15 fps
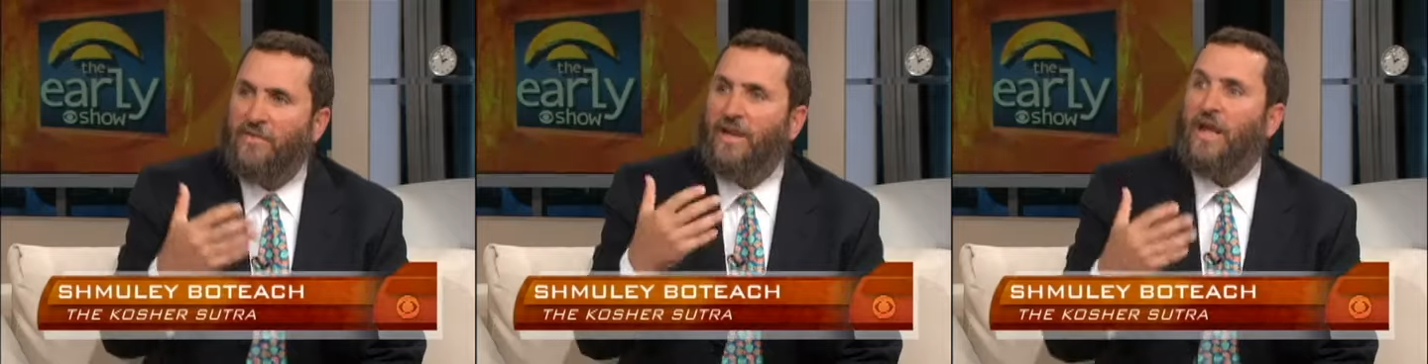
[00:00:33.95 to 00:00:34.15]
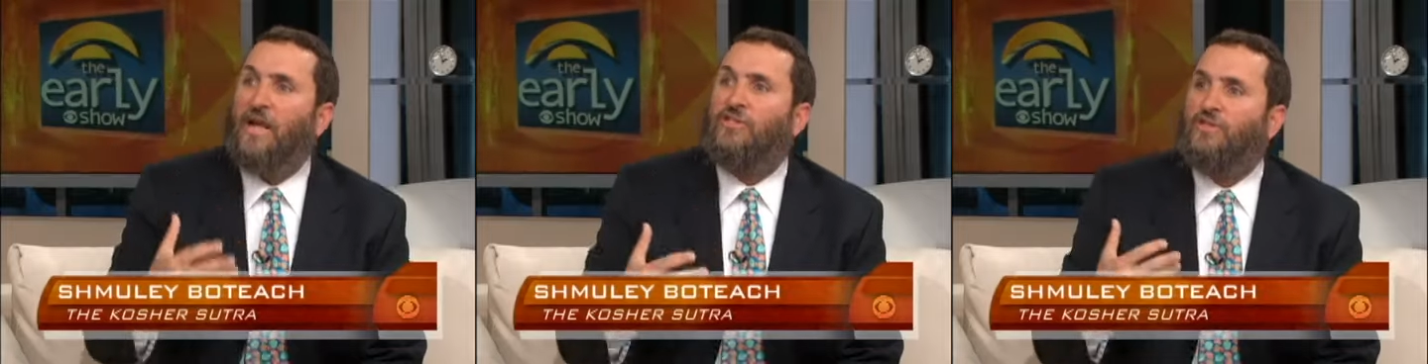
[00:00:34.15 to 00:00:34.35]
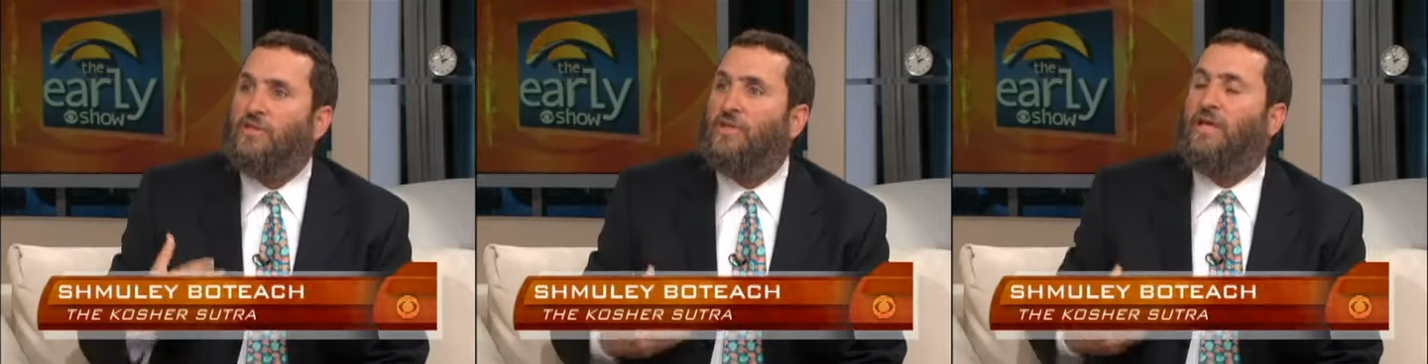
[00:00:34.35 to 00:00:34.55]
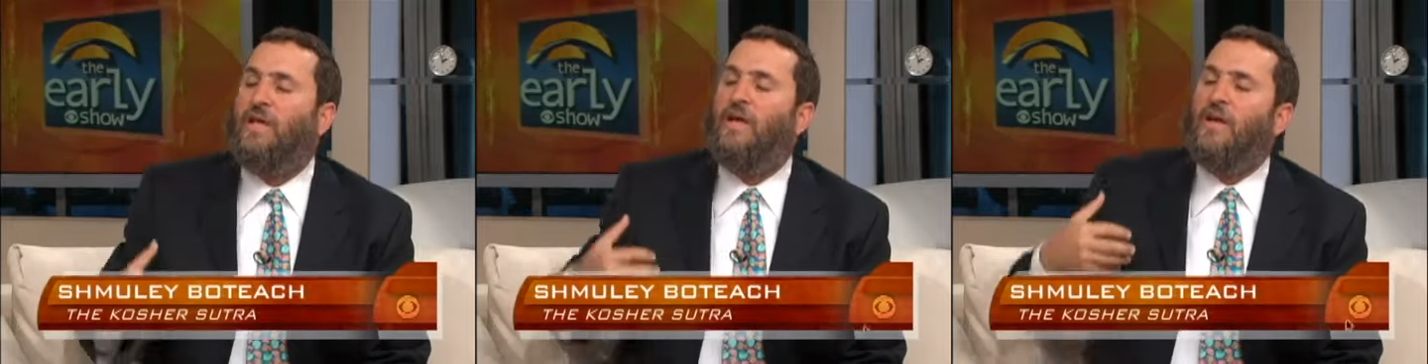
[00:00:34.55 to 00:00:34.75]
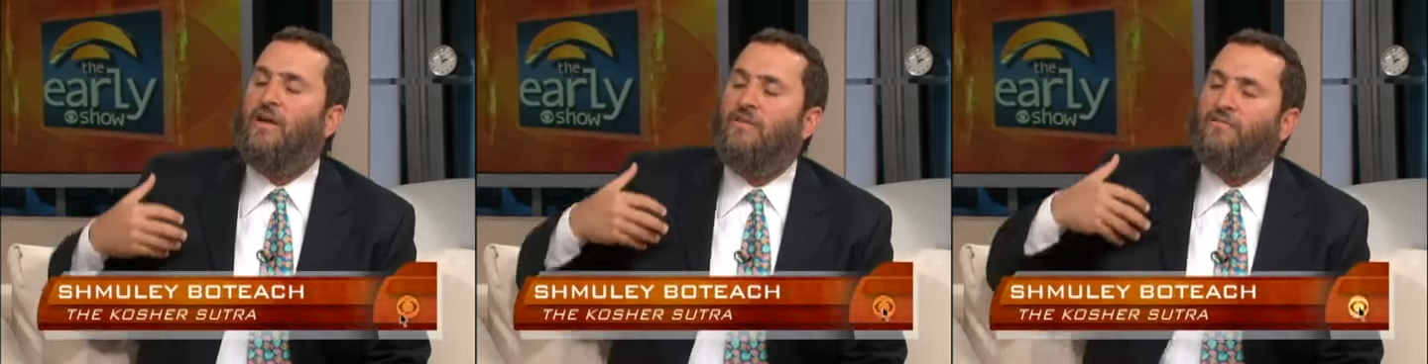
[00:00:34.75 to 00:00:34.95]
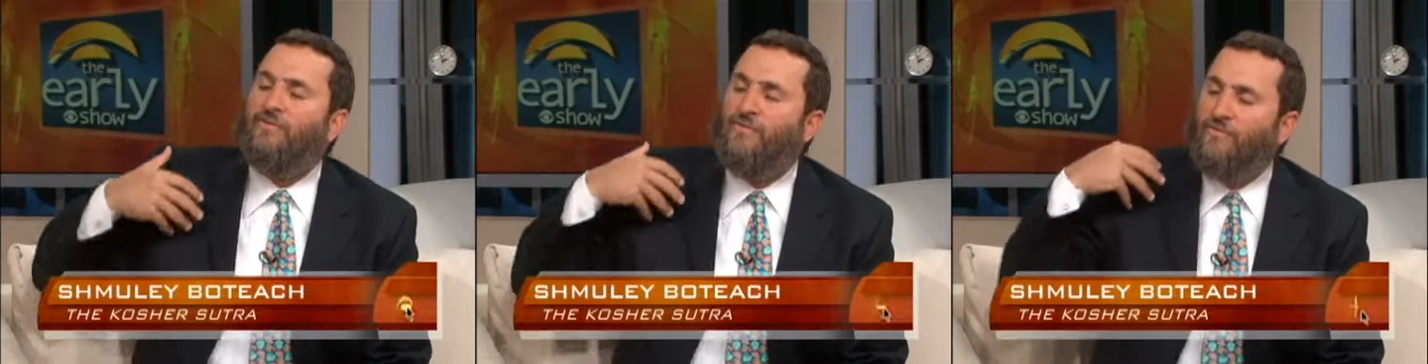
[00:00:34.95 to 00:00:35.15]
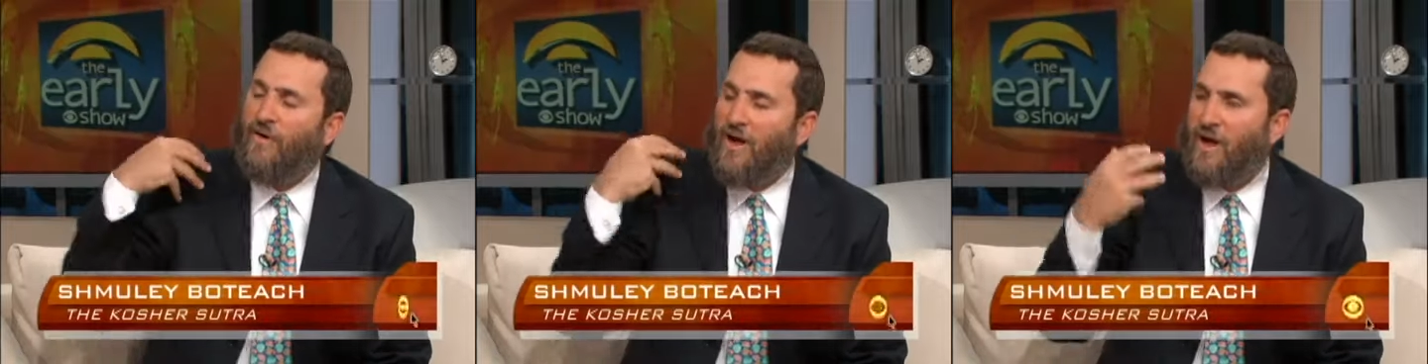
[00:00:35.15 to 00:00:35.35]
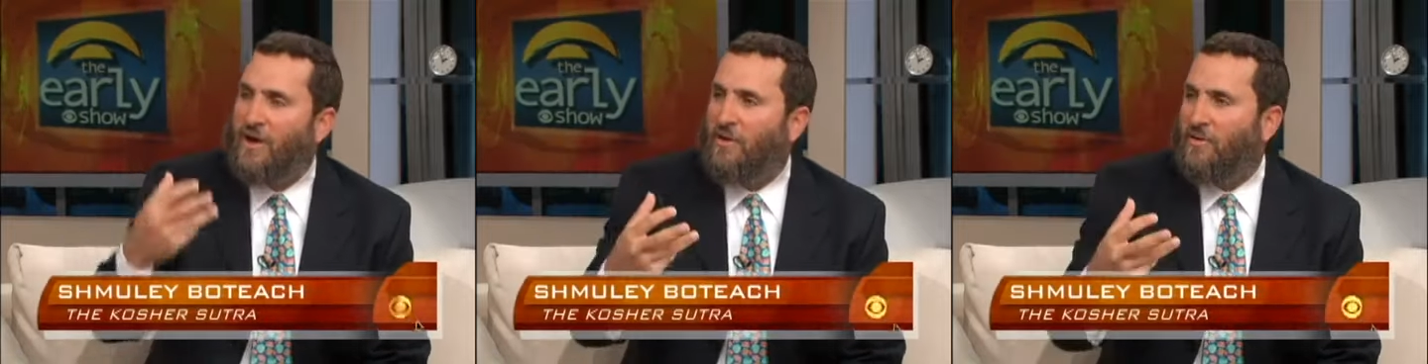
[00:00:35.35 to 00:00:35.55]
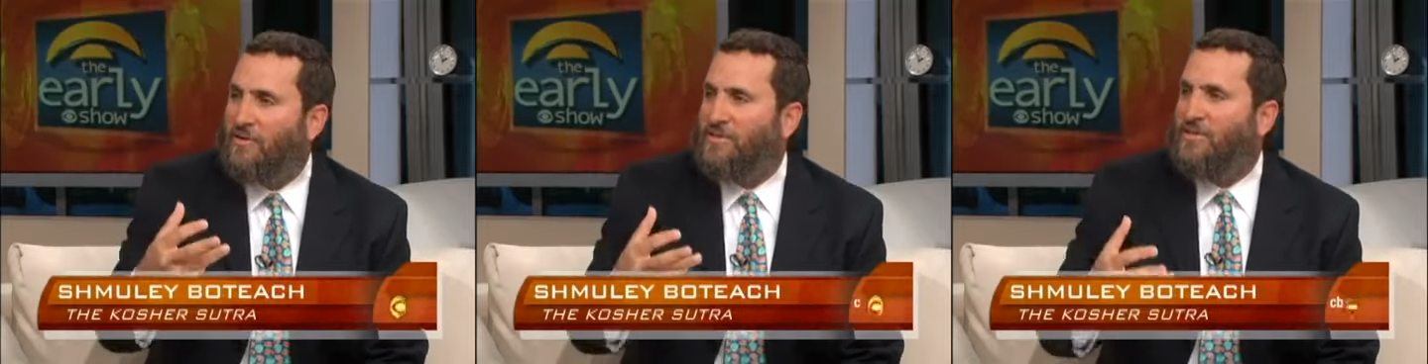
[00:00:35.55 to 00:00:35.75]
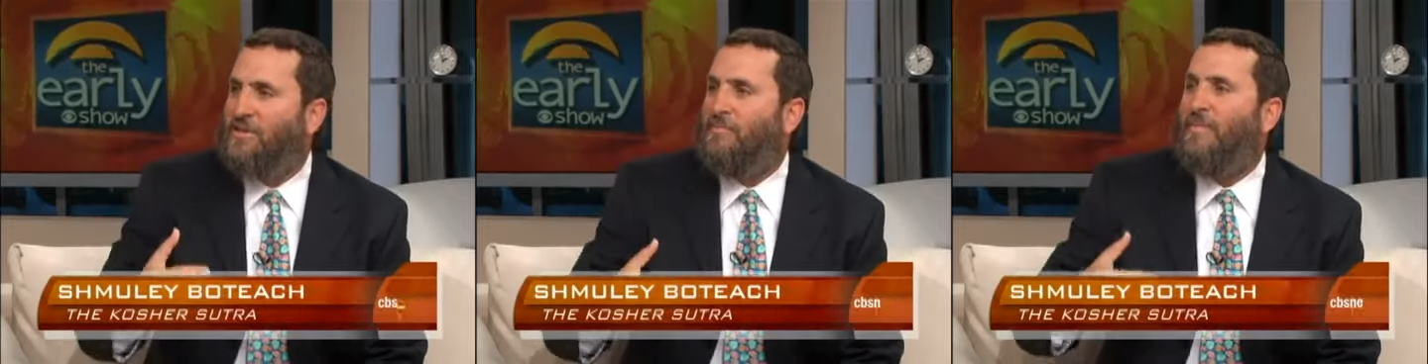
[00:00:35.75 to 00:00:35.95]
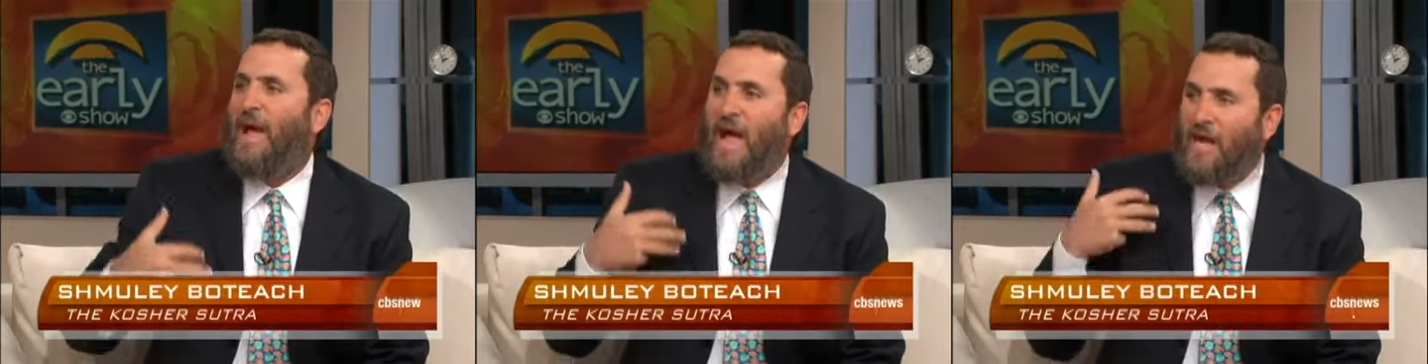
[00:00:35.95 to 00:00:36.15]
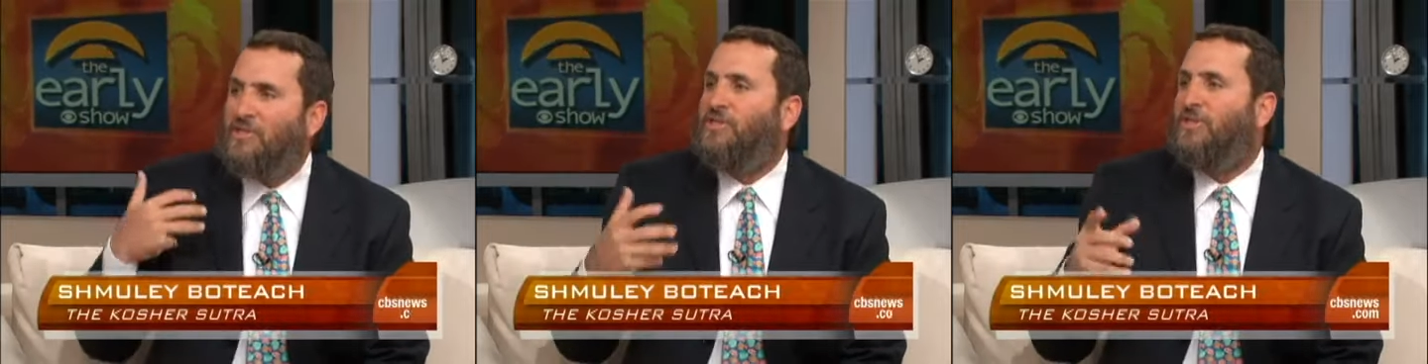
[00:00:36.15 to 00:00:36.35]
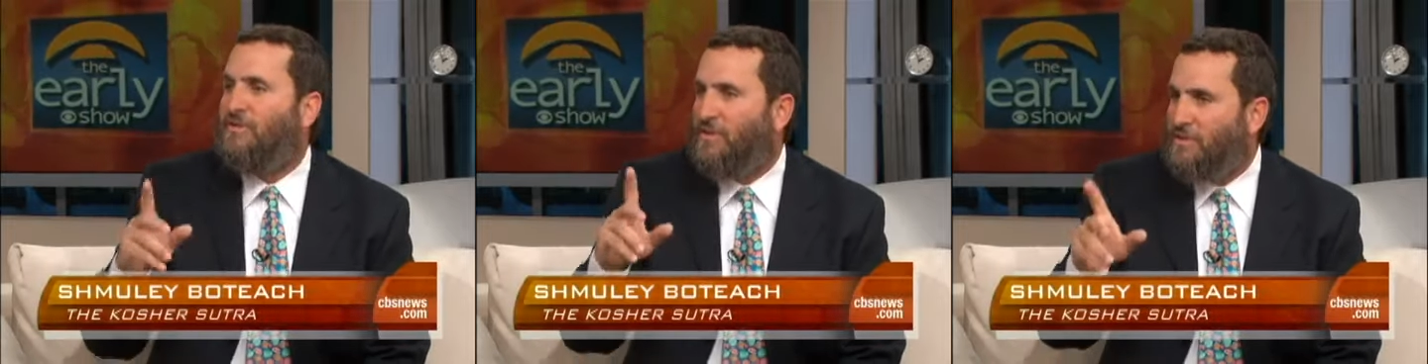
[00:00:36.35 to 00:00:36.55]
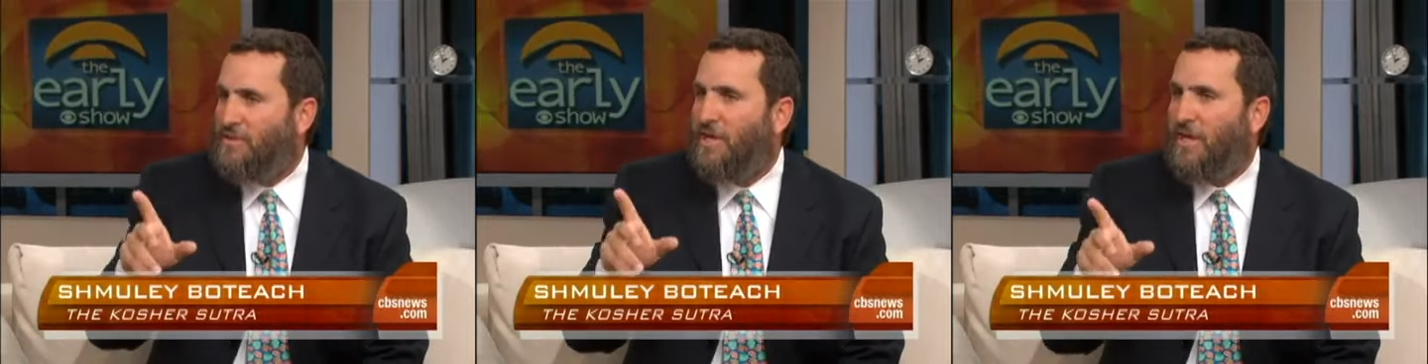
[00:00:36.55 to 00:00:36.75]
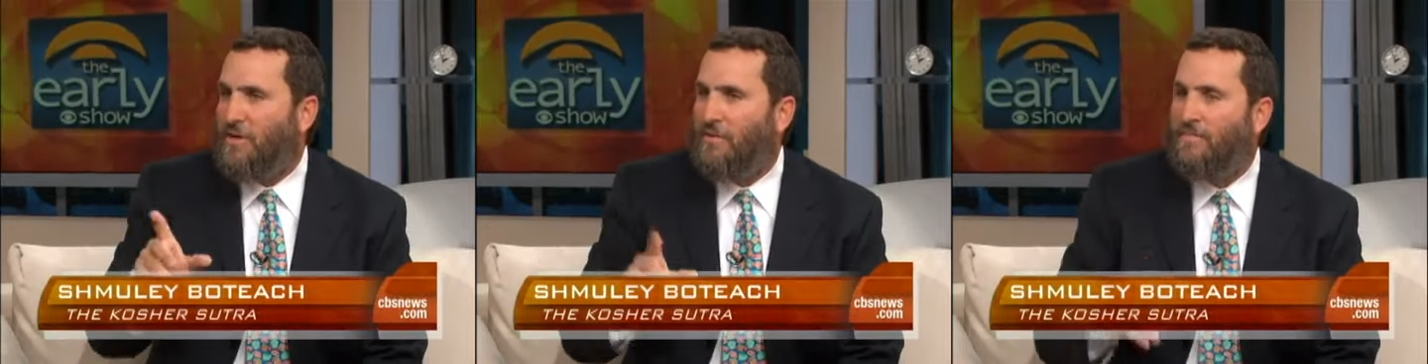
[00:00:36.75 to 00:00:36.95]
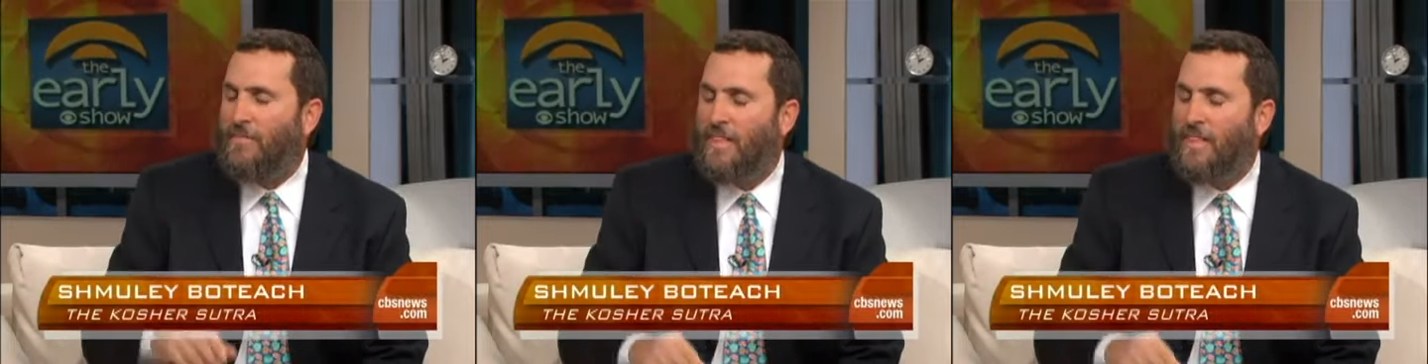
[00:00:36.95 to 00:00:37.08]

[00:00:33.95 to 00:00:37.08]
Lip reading: that actually fires the passion of desire.